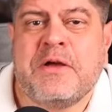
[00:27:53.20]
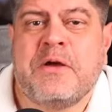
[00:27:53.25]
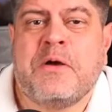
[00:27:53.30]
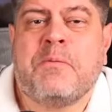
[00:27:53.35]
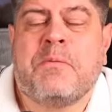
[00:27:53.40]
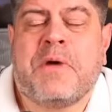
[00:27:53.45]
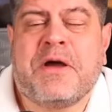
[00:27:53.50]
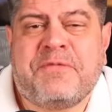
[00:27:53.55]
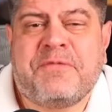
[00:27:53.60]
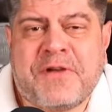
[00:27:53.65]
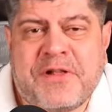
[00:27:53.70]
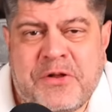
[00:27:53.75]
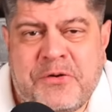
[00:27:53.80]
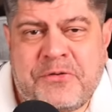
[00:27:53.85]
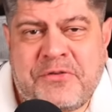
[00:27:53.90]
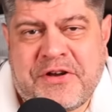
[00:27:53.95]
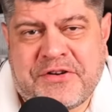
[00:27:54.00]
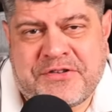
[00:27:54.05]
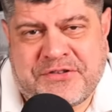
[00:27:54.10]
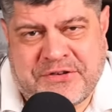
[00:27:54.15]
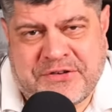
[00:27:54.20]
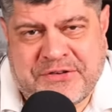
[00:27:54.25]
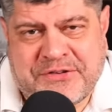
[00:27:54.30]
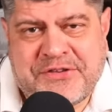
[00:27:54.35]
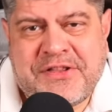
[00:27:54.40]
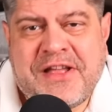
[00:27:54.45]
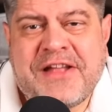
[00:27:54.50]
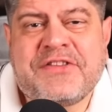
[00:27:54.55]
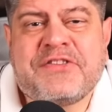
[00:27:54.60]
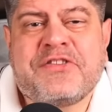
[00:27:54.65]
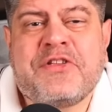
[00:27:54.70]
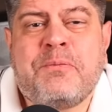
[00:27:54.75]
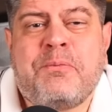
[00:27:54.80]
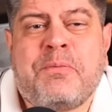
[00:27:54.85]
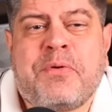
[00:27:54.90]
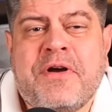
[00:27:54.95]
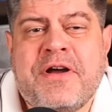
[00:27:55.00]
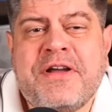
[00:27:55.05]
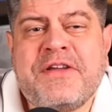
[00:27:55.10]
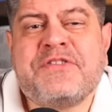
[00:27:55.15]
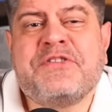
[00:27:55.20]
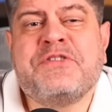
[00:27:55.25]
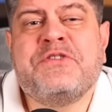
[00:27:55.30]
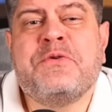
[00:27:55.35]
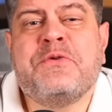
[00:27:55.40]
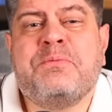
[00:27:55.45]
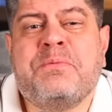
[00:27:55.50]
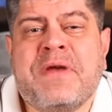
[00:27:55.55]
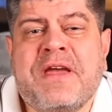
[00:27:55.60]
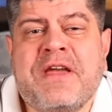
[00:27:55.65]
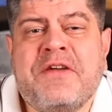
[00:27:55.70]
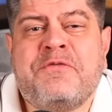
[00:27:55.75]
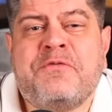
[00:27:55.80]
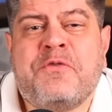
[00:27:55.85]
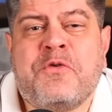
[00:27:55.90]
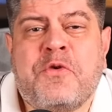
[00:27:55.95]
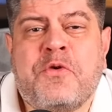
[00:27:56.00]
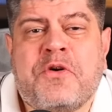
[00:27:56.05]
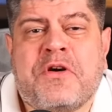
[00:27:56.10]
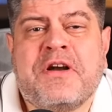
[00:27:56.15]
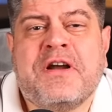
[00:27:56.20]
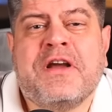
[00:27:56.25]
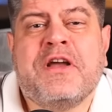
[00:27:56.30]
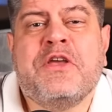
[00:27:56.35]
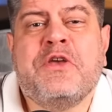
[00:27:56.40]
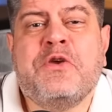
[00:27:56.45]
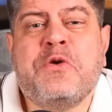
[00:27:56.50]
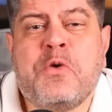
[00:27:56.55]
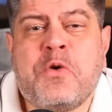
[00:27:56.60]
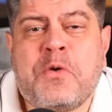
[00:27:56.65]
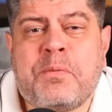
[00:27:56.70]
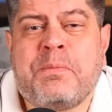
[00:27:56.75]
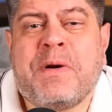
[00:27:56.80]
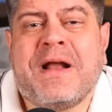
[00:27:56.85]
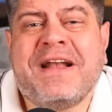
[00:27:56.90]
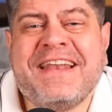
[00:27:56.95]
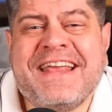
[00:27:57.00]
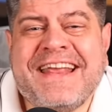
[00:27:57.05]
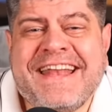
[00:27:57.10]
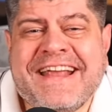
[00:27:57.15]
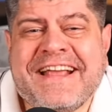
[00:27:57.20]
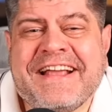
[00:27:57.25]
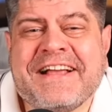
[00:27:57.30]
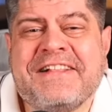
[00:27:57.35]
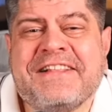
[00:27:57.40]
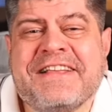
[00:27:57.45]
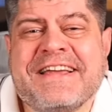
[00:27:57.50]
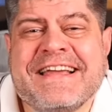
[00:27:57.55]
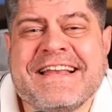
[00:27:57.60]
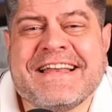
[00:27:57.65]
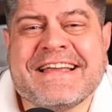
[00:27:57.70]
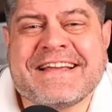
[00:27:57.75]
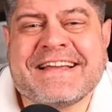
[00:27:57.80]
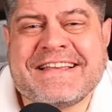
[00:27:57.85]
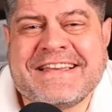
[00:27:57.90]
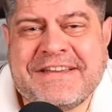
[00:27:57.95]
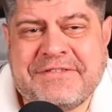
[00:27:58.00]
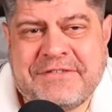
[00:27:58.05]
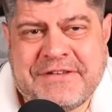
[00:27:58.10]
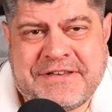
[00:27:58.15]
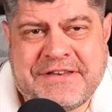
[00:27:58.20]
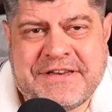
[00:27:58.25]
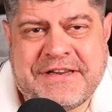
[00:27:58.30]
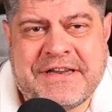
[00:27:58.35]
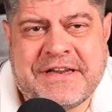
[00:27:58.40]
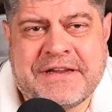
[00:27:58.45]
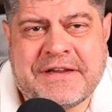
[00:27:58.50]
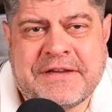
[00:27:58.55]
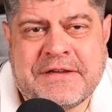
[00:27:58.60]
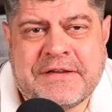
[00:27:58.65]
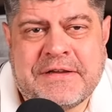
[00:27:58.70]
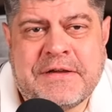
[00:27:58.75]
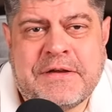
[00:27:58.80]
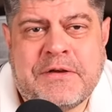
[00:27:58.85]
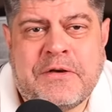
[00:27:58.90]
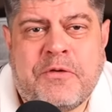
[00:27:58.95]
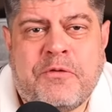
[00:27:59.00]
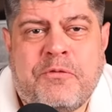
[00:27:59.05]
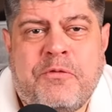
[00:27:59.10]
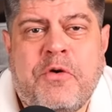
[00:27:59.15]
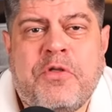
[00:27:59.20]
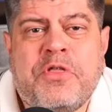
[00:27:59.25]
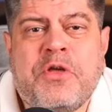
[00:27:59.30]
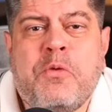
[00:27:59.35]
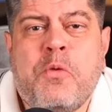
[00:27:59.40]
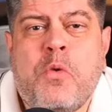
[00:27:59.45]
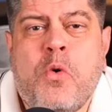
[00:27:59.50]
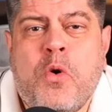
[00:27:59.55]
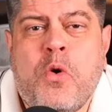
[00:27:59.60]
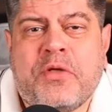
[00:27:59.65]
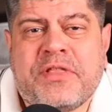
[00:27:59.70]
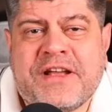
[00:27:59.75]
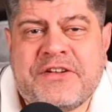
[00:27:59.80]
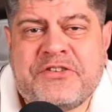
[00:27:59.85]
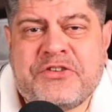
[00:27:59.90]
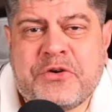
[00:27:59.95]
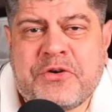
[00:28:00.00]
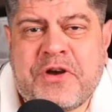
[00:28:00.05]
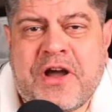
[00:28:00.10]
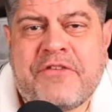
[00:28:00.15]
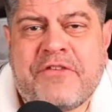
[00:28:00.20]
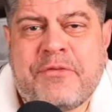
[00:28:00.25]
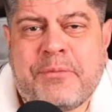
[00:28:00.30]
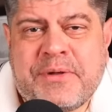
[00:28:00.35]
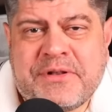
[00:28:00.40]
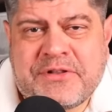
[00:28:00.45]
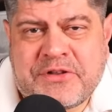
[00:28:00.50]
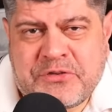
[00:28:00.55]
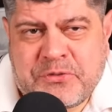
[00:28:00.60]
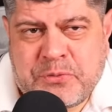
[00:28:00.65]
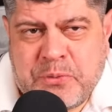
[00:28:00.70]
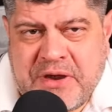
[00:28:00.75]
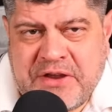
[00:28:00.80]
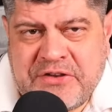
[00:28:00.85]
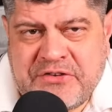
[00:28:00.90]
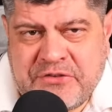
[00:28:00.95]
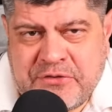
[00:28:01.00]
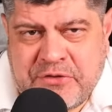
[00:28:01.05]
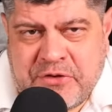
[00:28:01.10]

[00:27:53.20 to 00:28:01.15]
My fellow Russians, that's the price you pay for your political inactivity, for the war that your government is waging